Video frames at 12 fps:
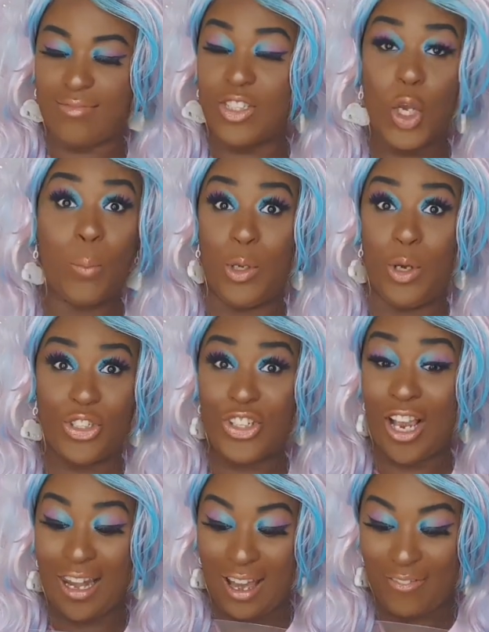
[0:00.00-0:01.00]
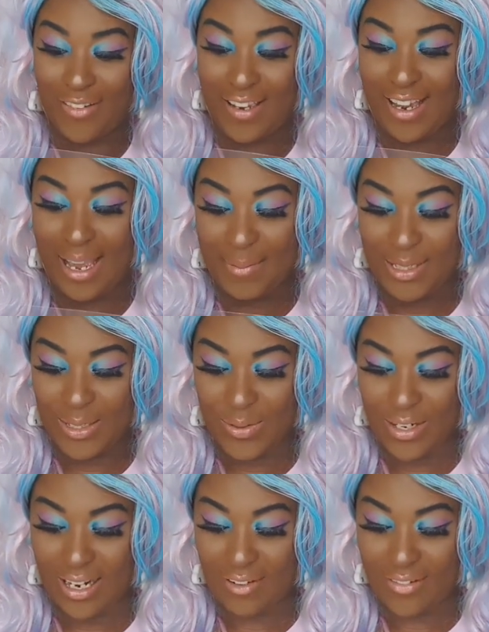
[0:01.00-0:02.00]
top notch. I love it. I
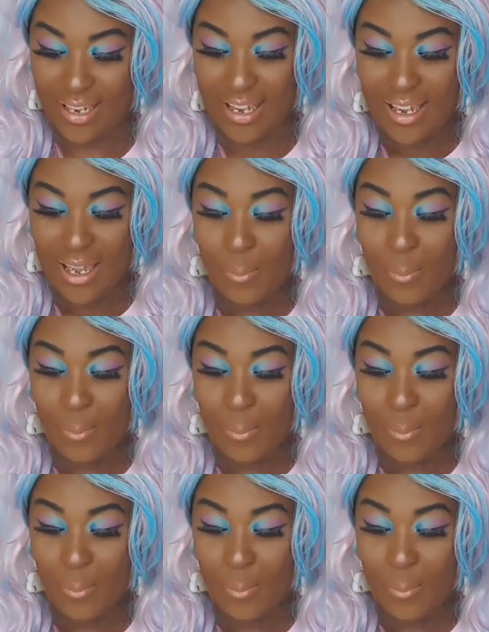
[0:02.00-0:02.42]
absolutely love it.